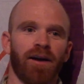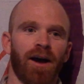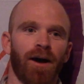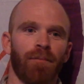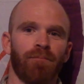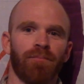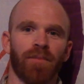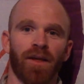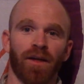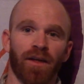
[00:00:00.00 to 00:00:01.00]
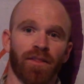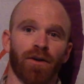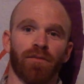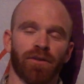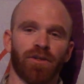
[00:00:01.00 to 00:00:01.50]
and
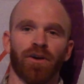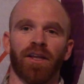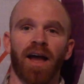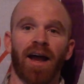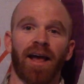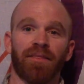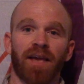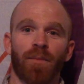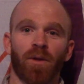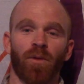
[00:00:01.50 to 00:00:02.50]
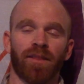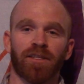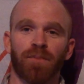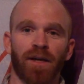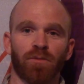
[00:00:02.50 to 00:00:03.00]
they're certainly not at the Emily Wick
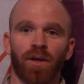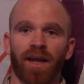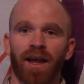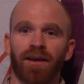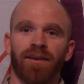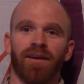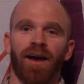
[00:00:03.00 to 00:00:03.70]
this past weekend,